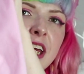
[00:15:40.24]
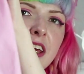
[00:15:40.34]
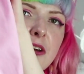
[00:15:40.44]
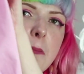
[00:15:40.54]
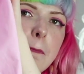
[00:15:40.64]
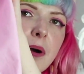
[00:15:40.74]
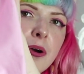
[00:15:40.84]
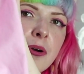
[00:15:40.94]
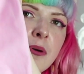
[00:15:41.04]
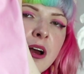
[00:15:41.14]
cute
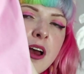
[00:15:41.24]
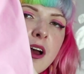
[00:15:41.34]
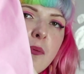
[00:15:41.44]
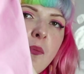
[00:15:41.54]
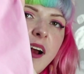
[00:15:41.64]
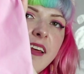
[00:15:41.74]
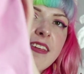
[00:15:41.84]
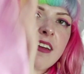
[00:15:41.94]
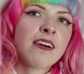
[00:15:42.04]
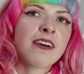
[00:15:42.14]
bow
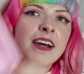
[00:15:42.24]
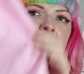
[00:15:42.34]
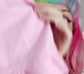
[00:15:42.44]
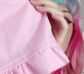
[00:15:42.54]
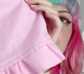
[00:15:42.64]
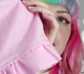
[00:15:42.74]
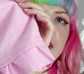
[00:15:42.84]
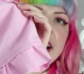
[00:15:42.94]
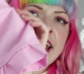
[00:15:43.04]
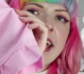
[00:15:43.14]
waist tie and then
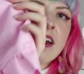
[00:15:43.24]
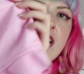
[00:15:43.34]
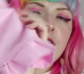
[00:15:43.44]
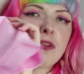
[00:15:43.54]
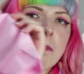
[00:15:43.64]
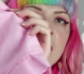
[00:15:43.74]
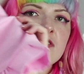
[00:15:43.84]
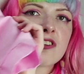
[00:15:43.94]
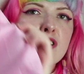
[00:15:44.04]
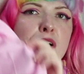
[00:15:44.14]
frilly on the
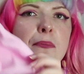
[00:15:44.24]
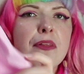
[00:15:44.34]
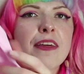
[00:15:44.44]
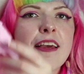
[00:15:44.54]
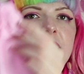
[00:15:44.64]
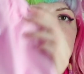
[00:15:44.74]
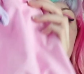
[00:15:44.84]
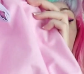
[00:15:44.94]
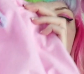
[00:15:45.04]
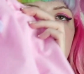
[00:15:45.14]
bottom. These are
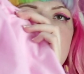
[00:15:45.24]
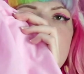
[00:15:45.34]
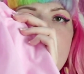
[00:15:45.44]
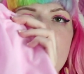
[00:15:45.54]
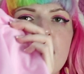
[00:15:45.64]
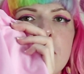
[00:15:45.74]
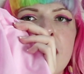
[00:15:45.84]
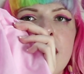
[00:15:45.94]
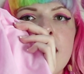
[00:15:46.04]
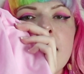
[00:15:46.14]
like colour block,
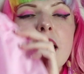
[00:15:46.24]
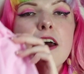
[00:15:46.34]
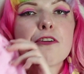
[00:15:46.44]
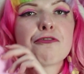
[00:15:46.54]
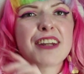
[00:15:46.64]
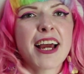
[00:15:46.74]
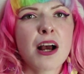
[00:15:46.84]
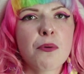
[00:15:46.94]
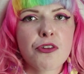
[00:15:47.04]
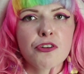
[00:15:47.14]
but for
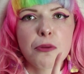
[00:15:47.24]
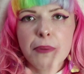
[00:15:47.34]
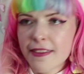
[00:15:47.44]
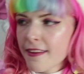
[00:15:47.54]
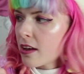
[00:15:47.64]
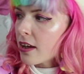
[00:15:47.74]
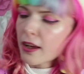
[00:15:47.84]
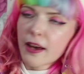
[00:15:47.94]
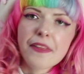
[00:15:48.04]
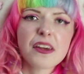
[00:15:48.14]
now it's going to be this
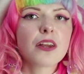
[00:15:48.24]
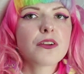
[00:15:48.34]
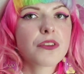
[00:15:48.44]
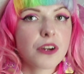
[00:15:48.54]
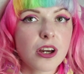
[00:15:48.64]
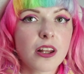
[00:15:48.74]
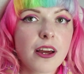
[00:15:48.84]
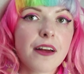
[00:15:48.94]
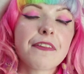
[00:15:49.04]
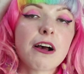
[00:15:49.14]
colour and then another
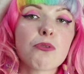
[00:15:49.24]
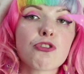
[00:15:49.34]
colour that I'll